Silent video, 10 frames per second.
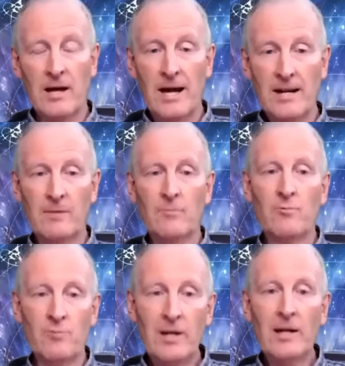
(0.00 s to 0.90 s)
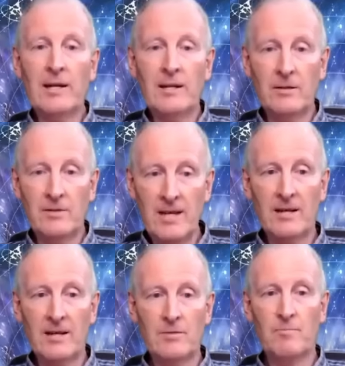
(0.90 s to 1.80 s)
And it really
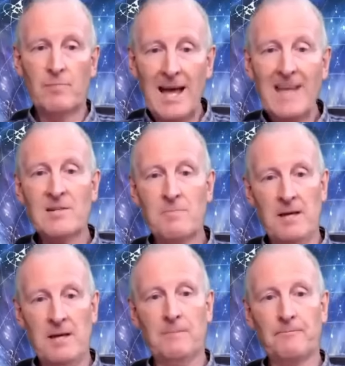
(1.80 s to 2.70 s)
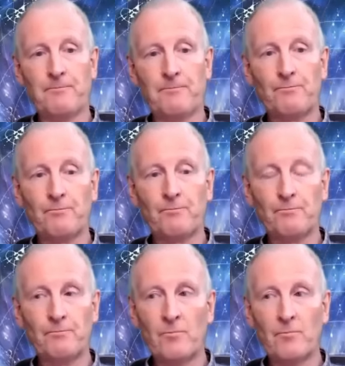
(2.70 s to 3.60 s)
did bless me
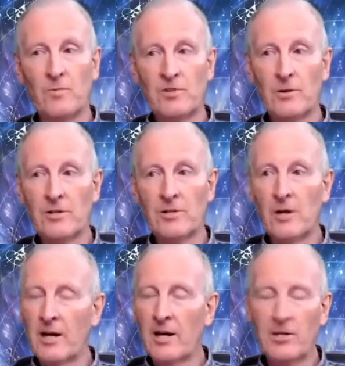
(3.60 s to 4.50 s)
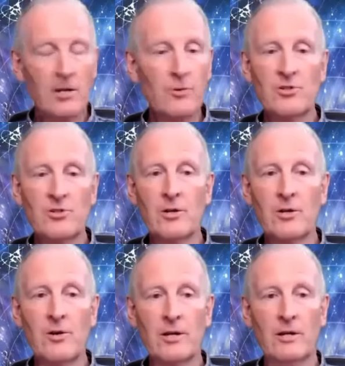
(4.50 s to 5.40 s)
to a, a, huge
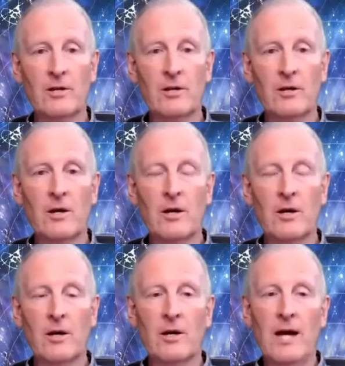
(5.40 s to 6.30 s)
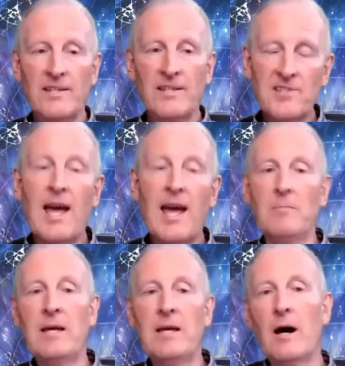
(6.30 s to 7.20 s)
degree and set
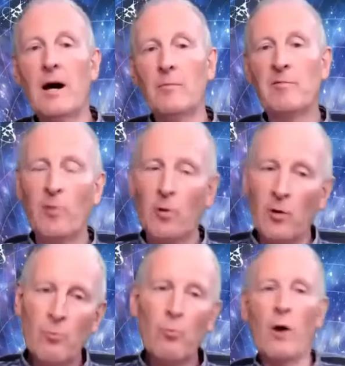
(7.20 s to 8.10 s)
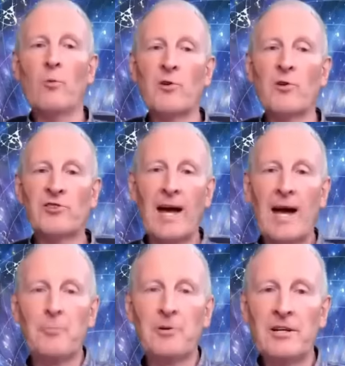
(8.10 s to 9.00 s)
me up for what was to
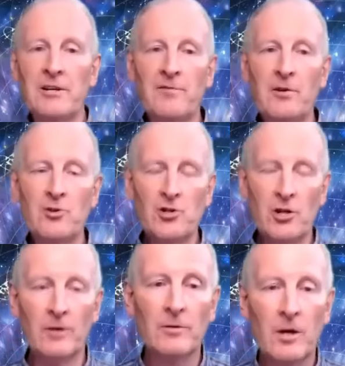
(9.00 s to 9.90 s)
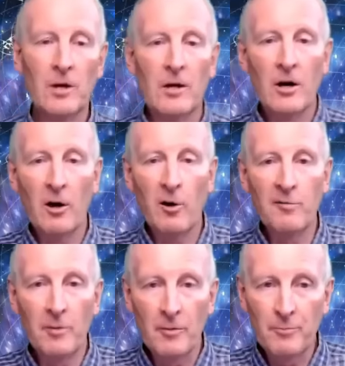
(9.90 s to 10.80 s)
happen in the future
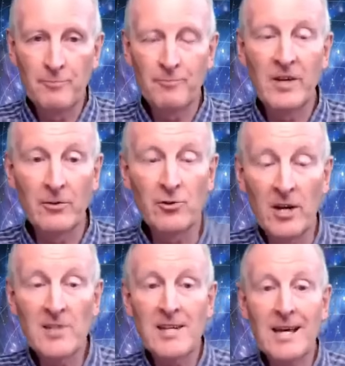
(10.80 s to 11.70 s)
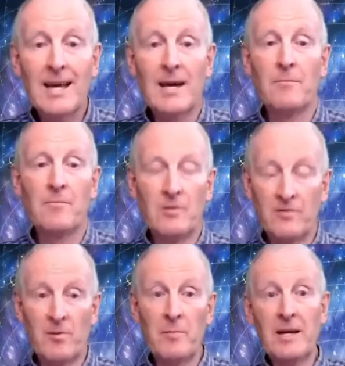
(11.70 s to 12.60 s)
of you know trusting him
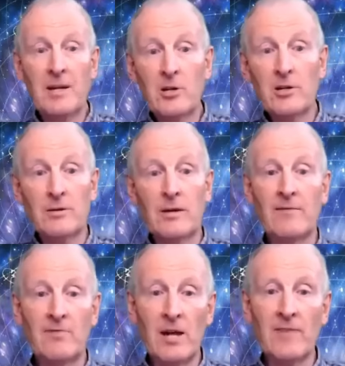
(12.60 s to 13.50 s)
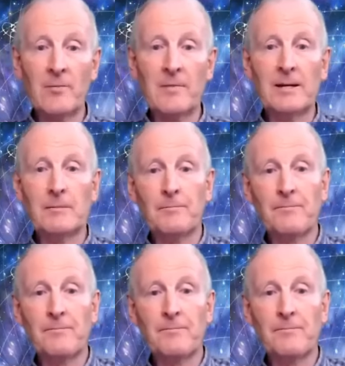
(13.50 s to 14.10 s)
for being good and for loving me